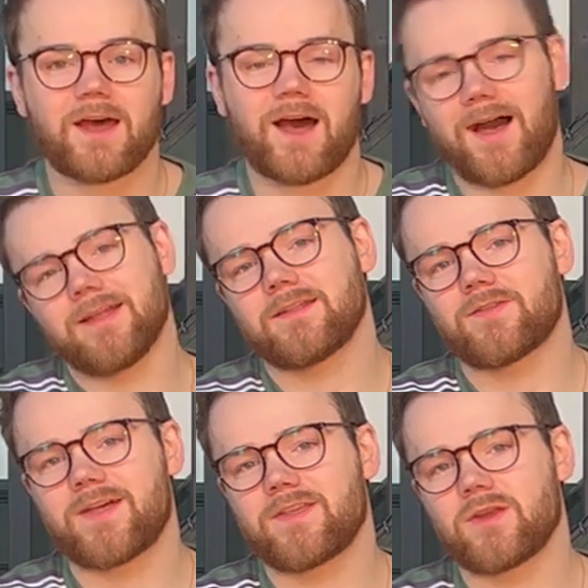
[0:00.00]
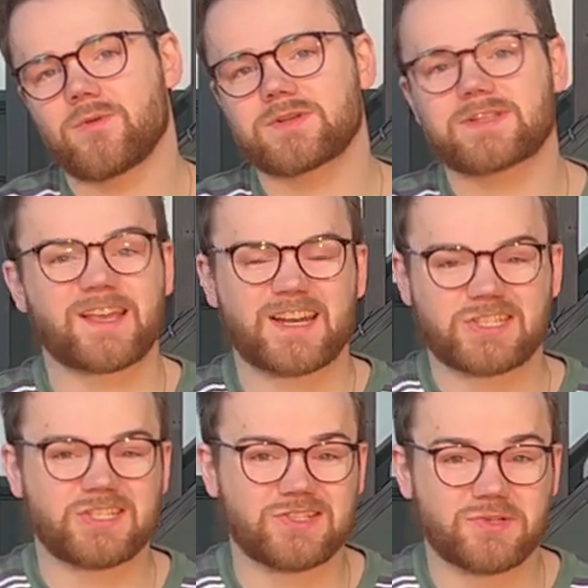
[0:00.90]
I think they're the only ones that can
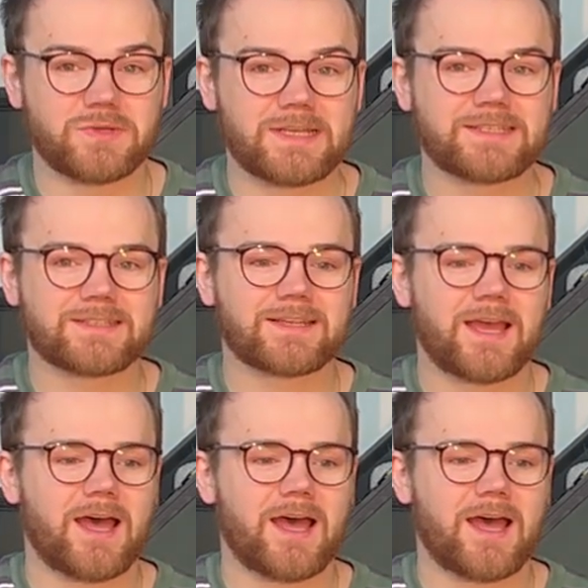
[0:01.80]
actually do this.